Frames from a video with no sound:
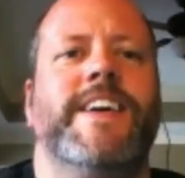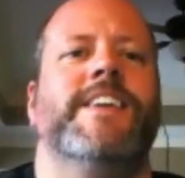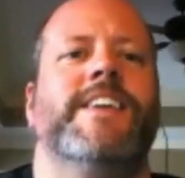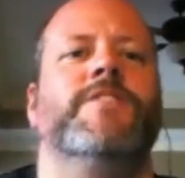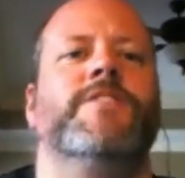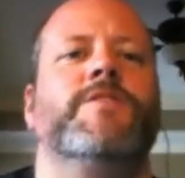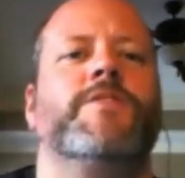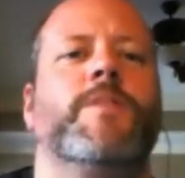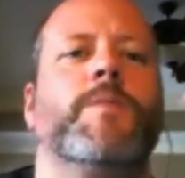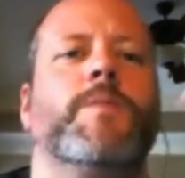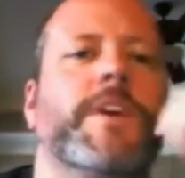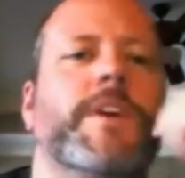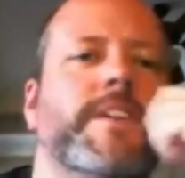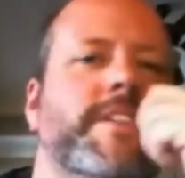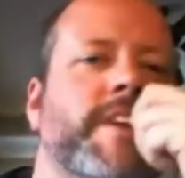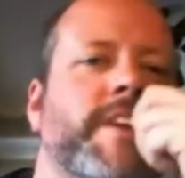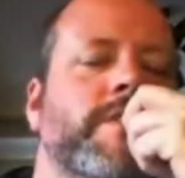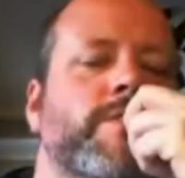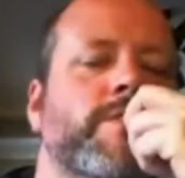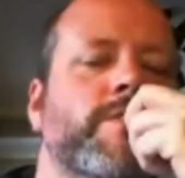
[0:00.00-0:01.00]
so if someone can
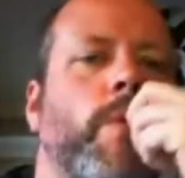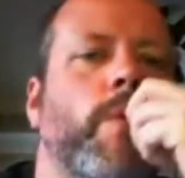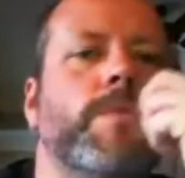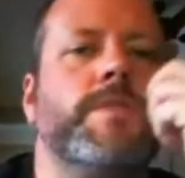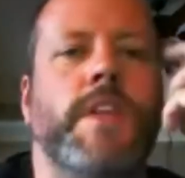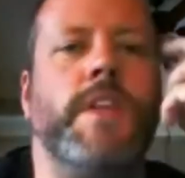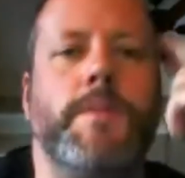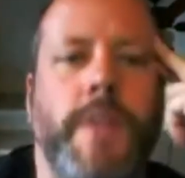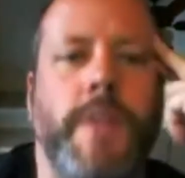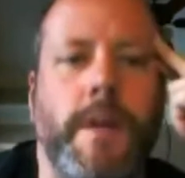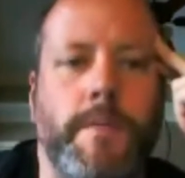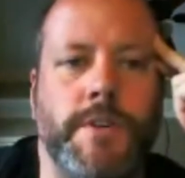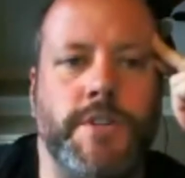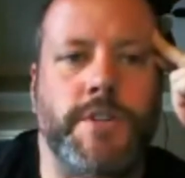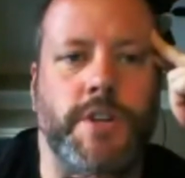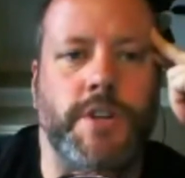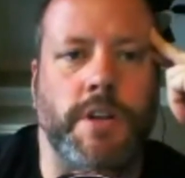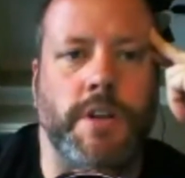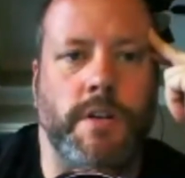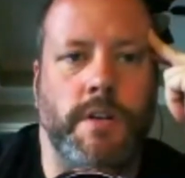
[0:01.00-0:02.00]
tell us what was the name of that
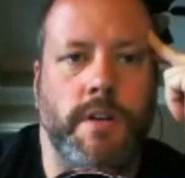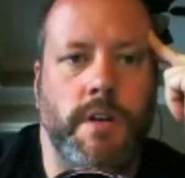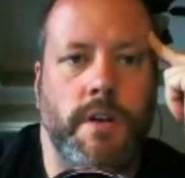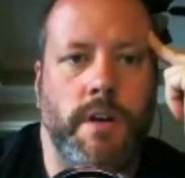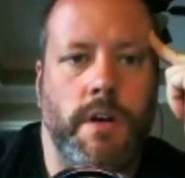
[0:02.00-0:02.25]
mission.